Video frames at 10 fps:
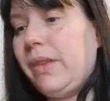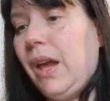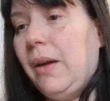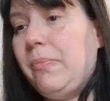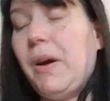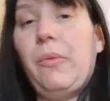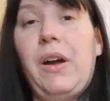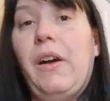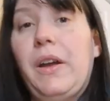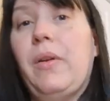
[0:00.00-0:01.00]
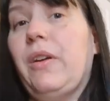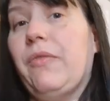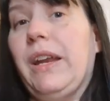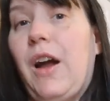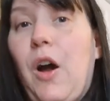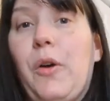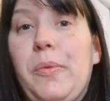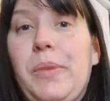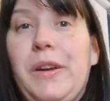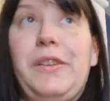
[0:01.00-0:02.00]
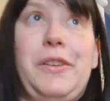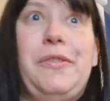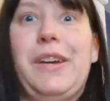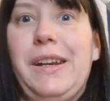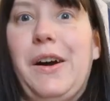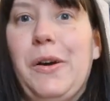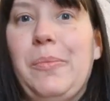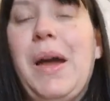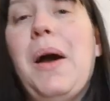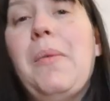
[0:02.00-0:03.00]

Um, by the way, I know I can read at home, and I do read at home,